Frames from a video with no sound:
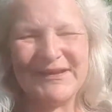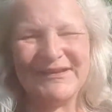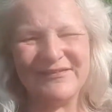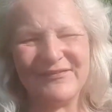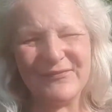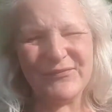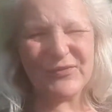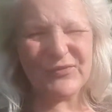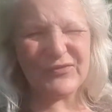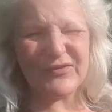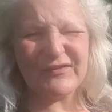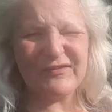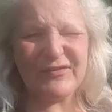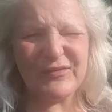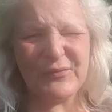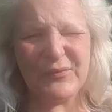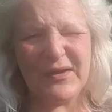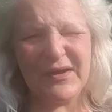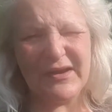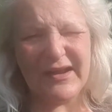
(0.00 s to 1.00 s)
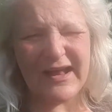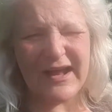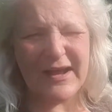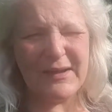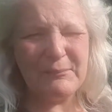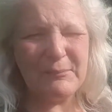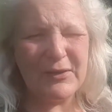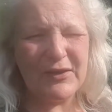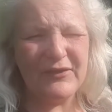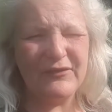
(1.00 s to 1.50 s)
beans have not done so well.
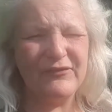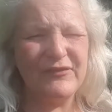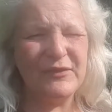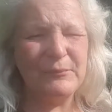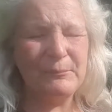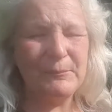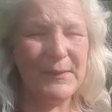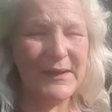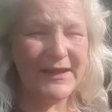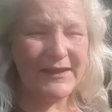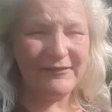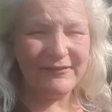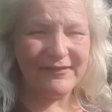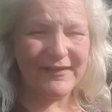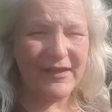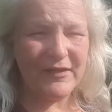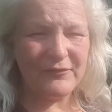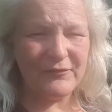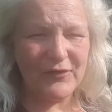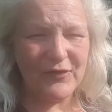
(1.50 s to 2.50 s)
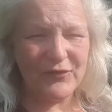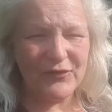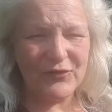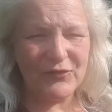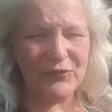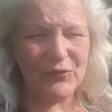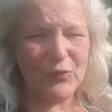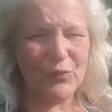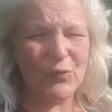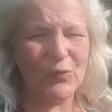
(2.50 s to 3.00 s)
I planted peas there
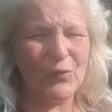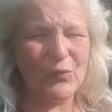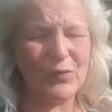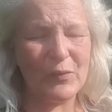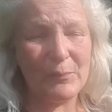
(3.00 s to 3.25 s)
first of all.